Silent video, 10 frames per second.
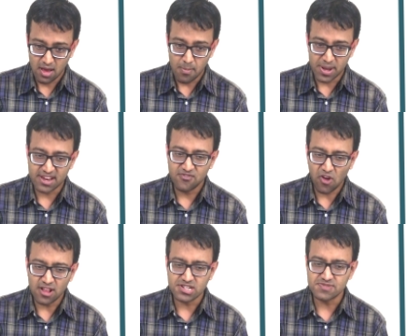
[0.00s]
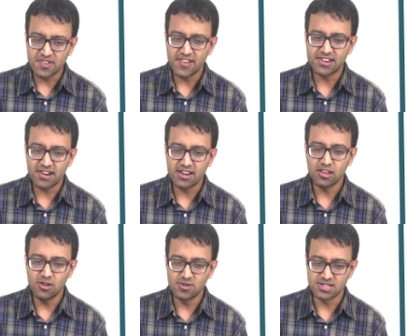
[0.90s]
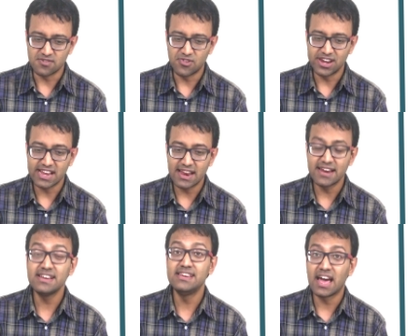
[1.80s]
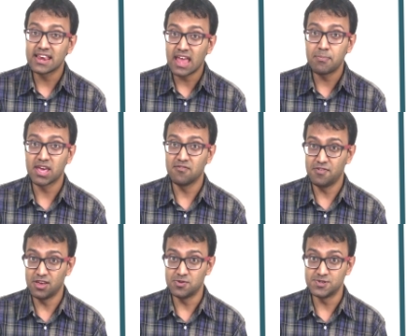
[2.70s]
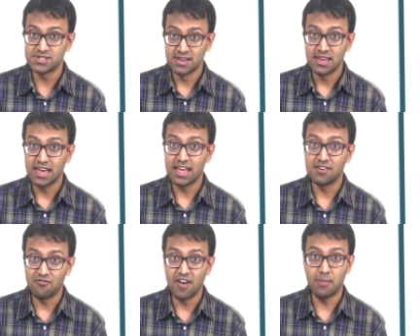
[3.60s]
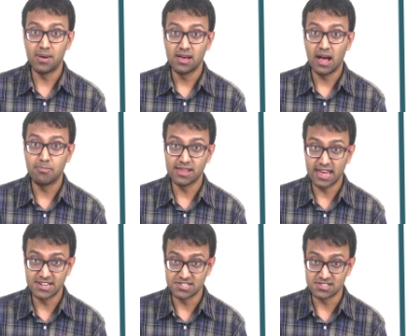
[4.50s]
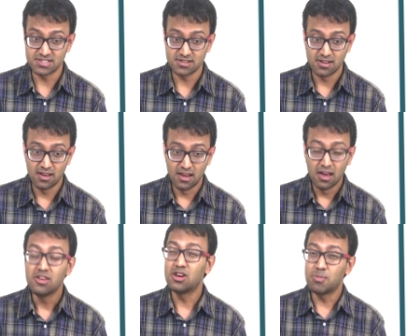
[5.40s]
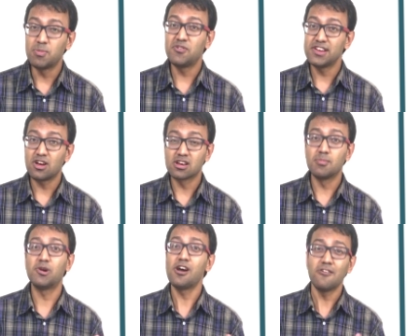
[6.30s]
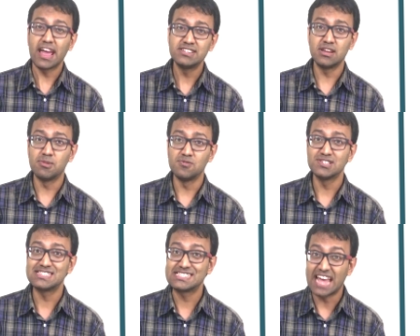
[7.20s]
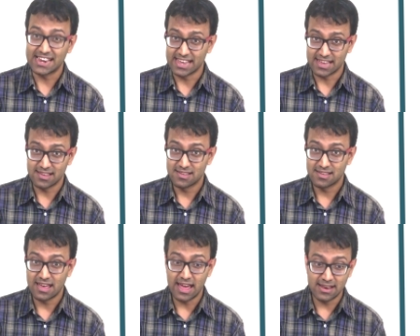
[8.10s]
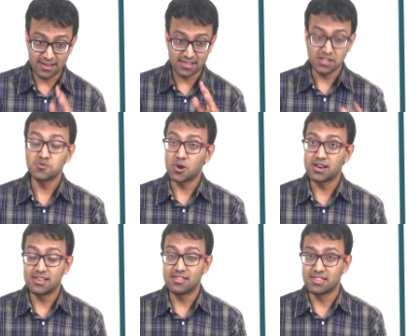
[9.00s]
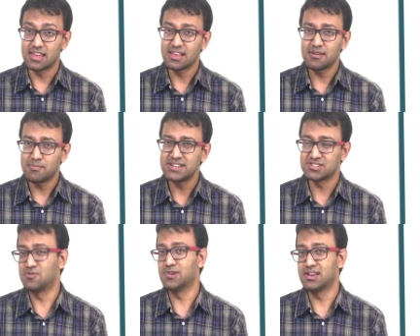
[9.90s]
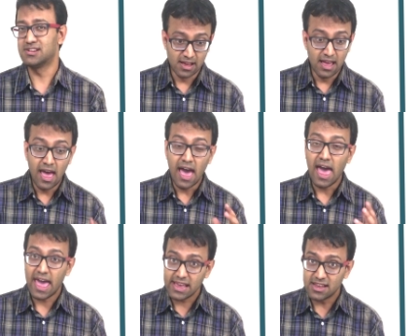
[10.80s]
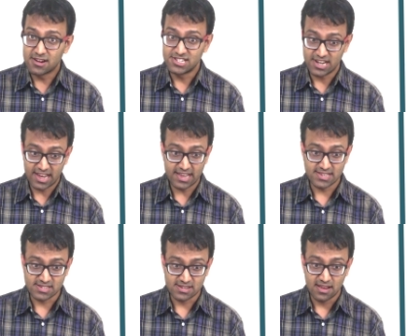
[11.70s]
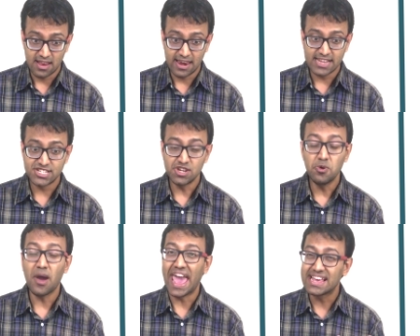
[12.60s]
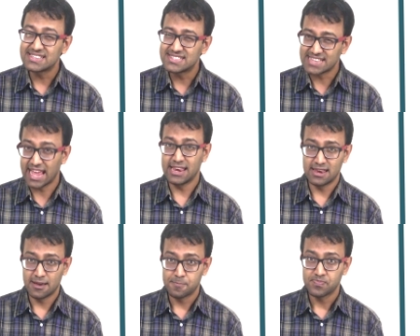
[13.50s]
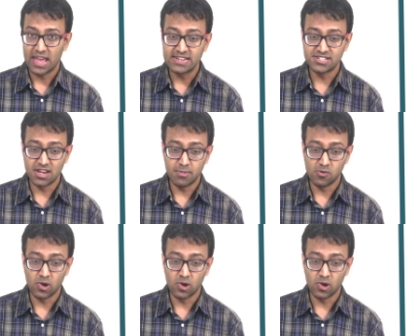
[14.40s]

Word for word: but it falters when we try to use it for declaring dynamic views in web applications. You remember we talked about how HTML was static, and uh, that's what they mention over here. AngularJS lets you extend HTML